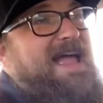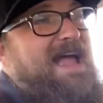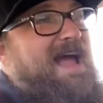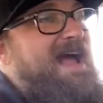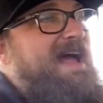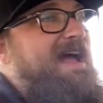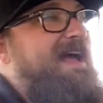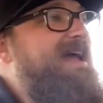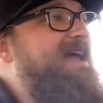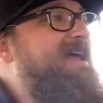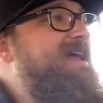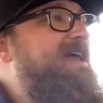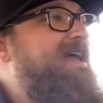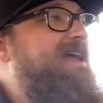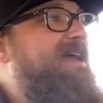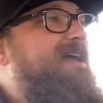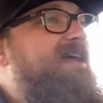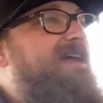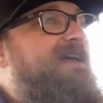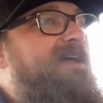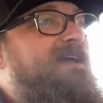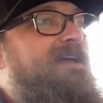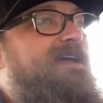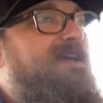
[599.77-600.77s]
Just that
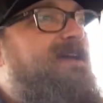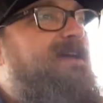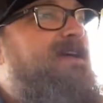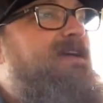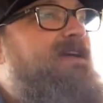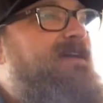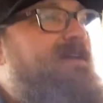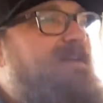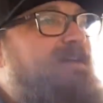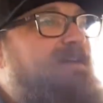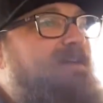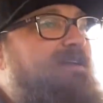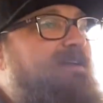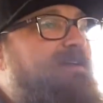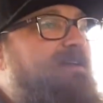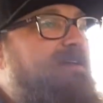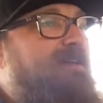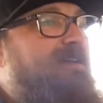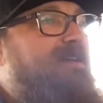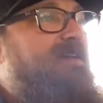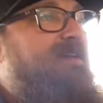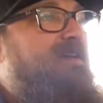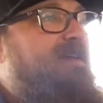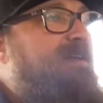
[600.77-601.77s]
second gear little
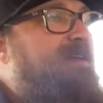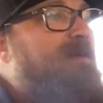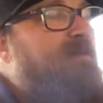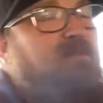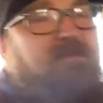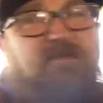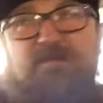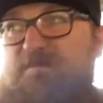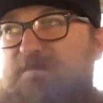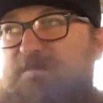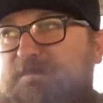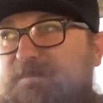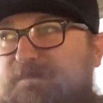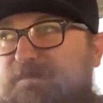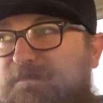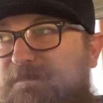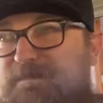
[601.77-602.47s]
hiccup, but we don't.